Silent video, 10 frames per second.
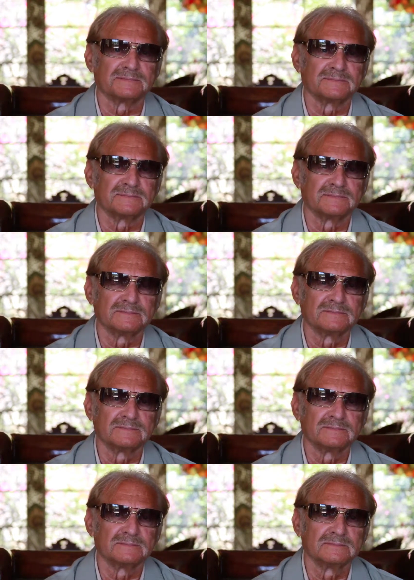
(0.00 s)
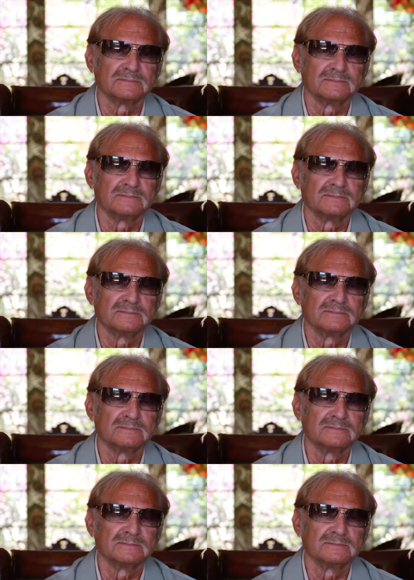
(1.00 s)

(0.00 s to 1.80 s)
(silence)